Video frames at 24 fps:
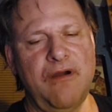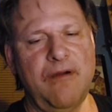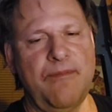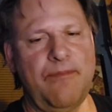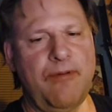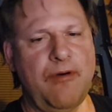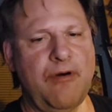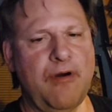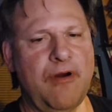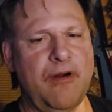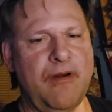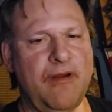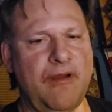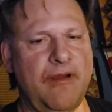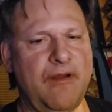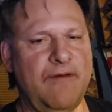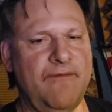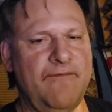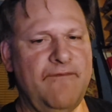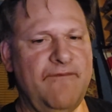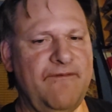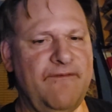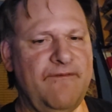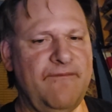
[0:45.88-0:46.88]
are part
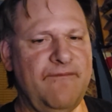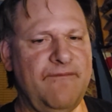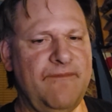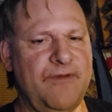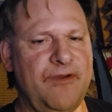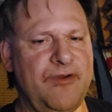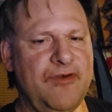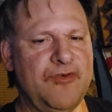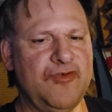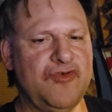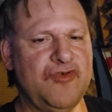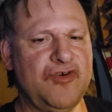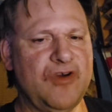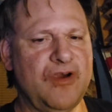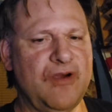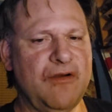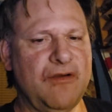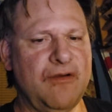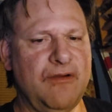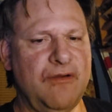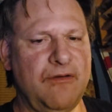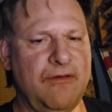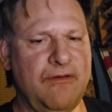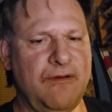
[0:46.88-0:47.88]
of your
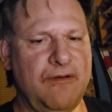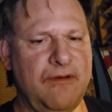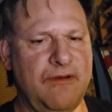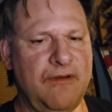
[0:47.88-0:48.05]
trunk.